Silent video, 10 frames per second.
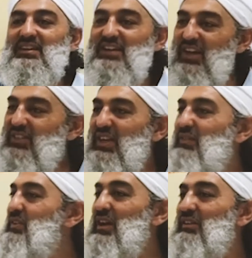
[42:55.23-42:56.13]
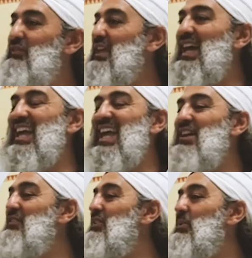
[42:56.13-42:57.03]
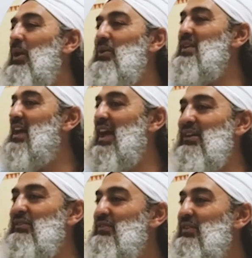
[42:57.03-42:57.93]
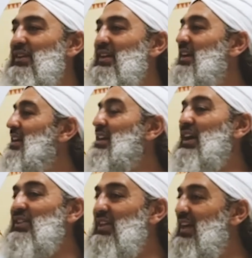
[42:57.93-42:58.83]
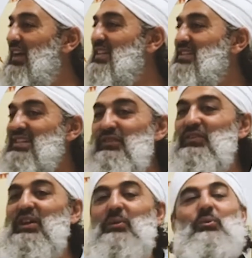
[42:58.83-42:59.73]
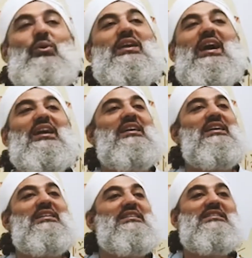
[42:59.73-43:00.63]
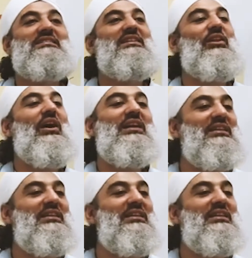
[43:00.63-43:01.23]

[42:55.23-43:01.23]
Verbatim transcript: Go there if you don't forget every worry you have. Go there and see if you don't walk out lighter